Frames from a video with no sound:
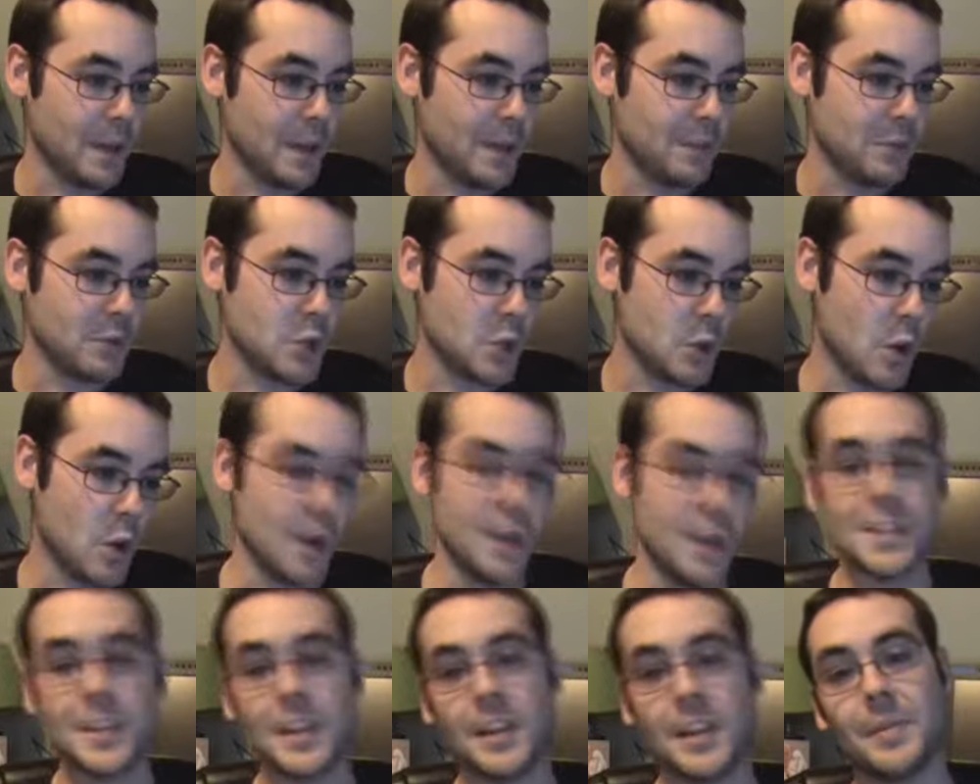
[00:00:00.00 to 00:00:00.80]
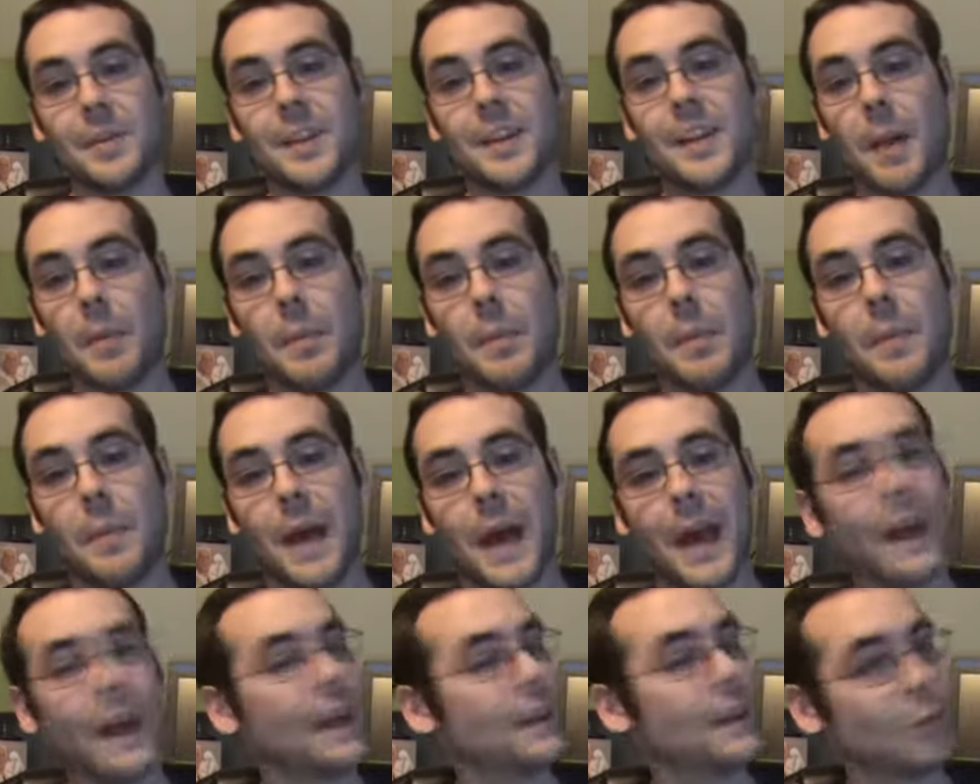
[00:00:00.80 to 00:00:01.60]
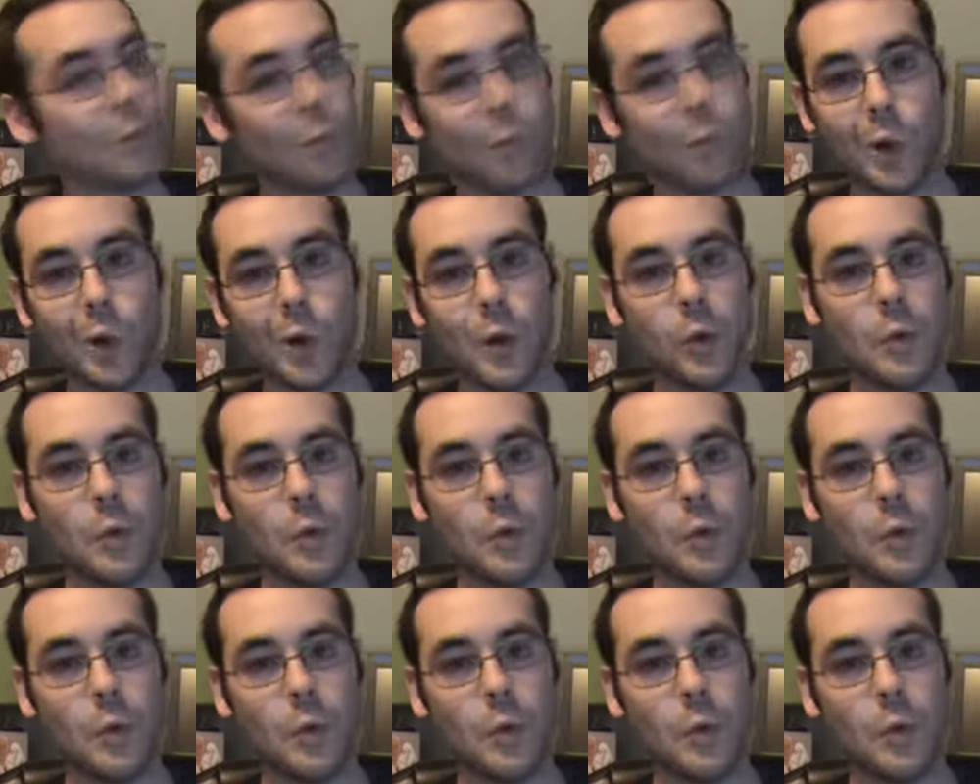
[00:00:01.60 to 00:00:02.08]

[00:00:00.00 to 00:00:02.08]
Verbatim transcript: I'm sure he's going to be coming back at the Royal